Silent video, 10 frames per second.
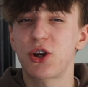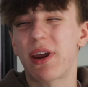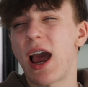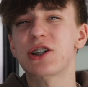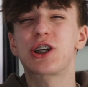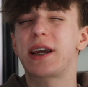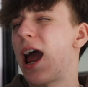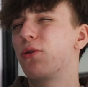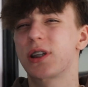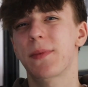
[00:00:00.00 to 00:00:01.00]
cashing
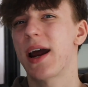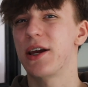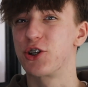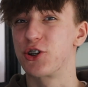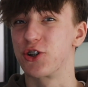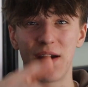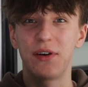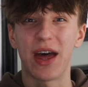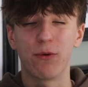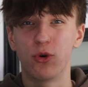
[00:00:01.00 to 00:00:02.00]
out on some kind of driver
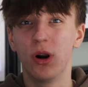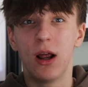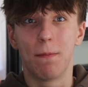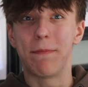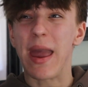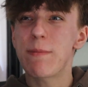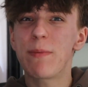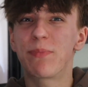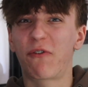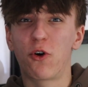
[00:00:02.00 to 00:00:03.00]
that will maybe
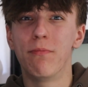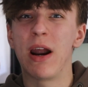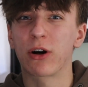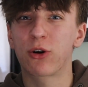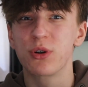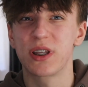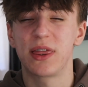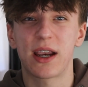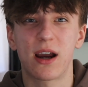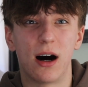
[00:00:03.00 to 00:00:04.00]
perform miracles in
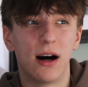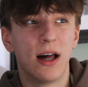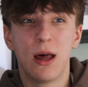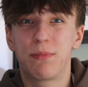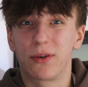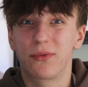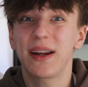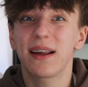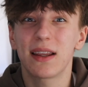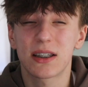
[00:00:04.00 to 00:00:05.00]
the car, but
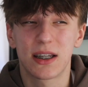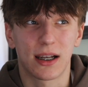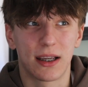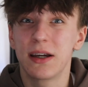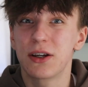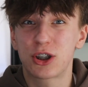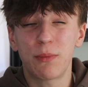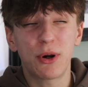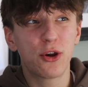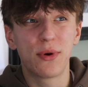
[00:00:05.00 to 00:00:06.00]
realistically,
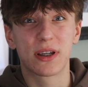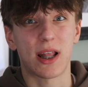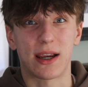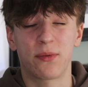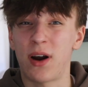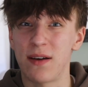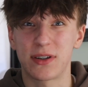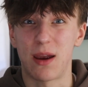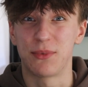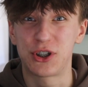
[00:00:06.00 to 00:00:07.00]
someone who is like 5
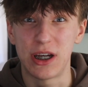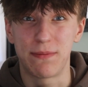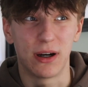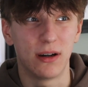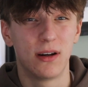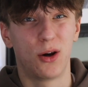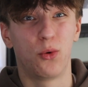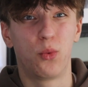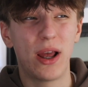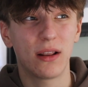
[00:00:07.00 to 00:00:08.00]
times cheaper
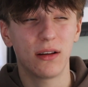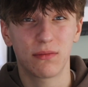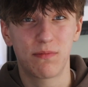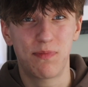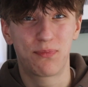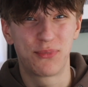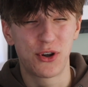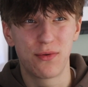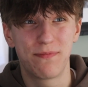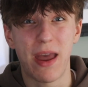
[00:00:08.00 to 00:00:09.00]
will
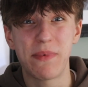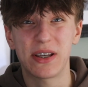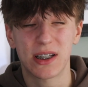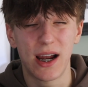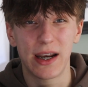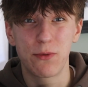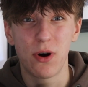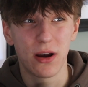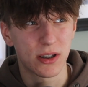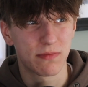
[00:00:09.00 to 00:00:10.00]
do maybe slightly
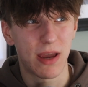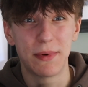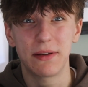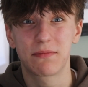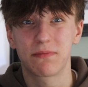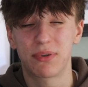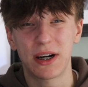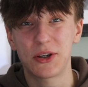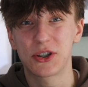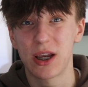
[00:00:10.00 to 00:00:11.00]
worse, maybe
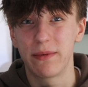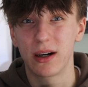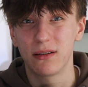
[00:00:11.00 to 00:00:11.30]
pretty similar.